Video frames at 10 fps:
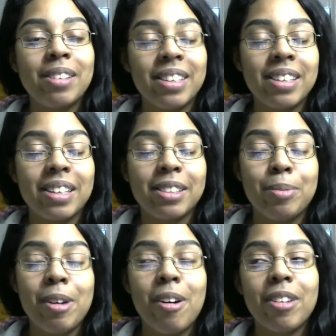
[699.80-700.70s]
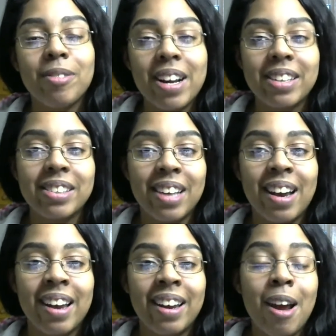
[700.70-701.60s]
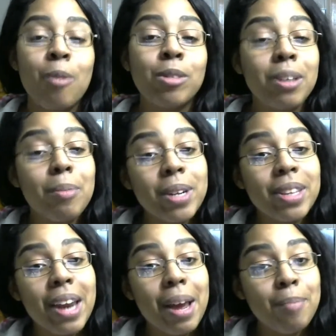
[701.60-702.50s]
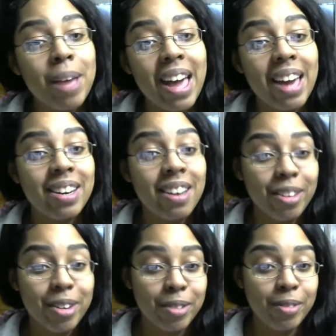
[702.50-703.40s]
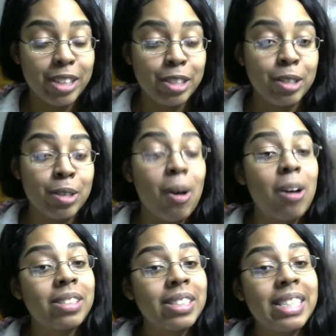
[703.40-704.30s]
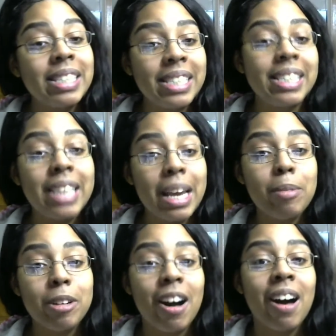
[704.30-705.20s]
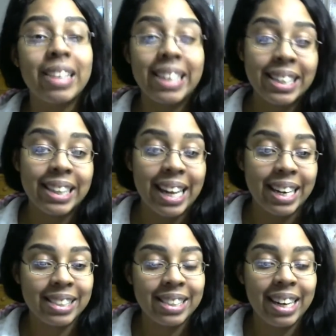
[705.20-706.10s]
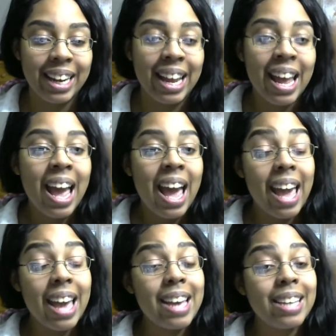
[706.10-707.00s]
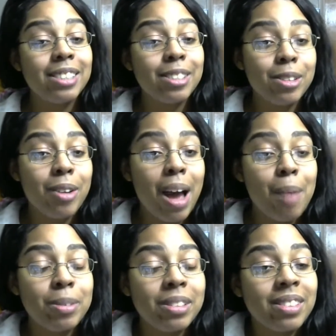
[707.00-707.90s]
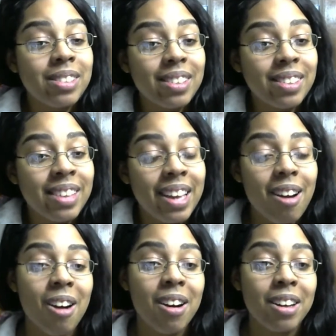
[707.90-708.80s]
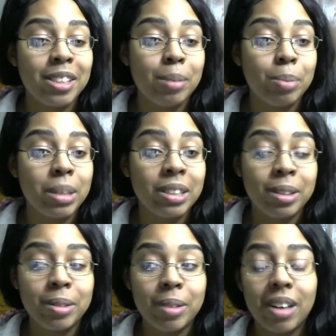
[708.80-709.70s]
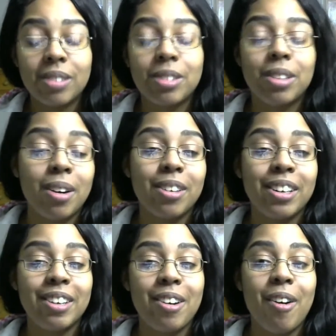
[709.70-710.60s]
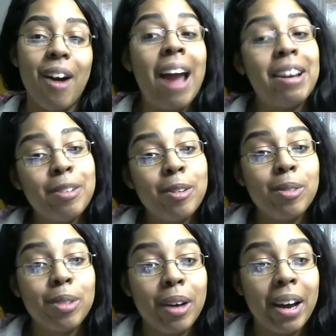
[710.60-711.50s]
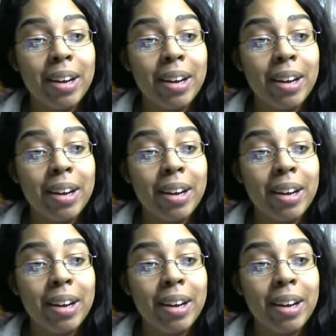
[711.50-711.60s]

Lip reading: next to me on the right side was somebody that I met at another convention called CT GamerCon in Atlantic City, and it just so happens they are a sibling duo. So, you know, I knew the